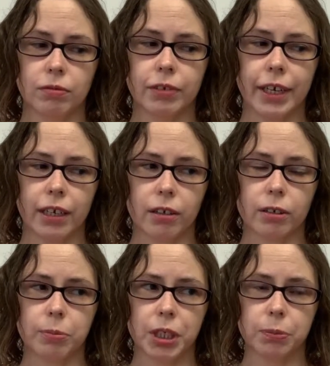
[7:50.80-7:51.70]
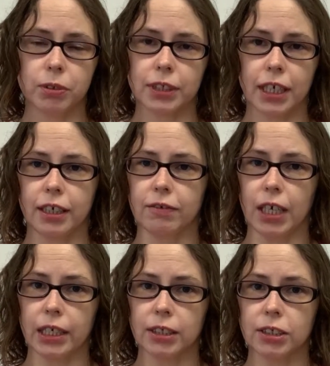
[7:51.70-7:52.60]
let other people take
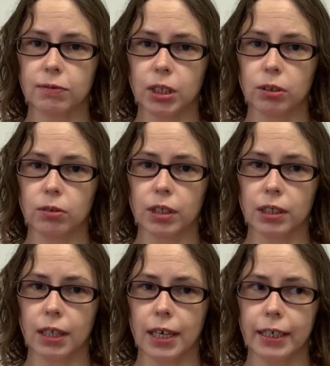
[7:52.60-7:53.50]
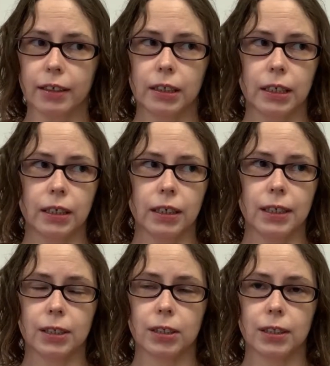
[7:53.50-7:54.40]
advantage of you a lot, then
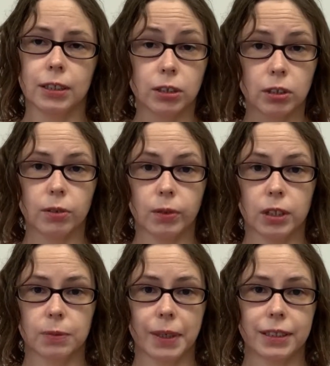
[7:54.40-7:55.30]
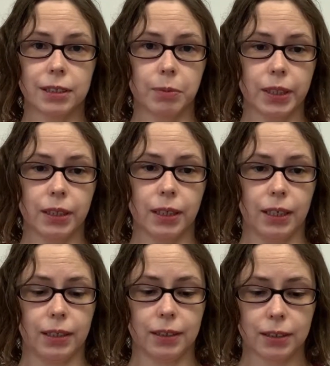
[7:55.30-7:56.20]
it is your responsibility,
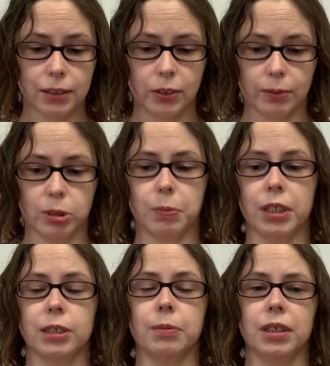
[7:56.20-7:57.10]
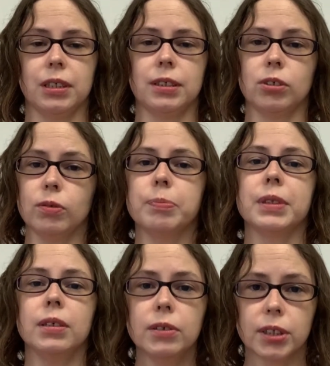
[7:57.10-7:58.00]
and it is your responsibility to
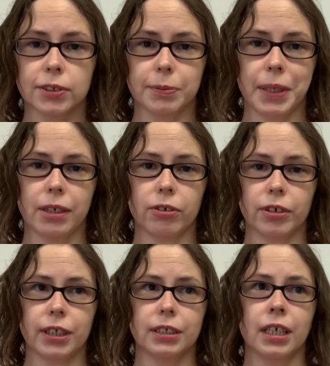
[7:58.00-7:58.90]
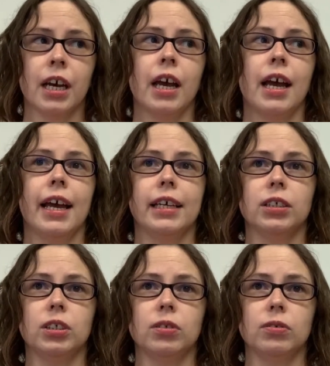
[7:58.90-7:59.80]
build those boundaries
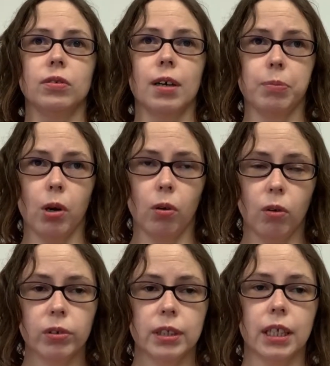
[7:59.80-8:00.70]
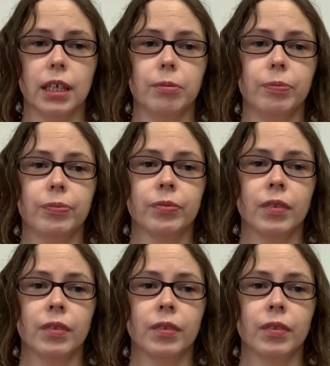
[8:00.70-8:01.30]
and to uphold them.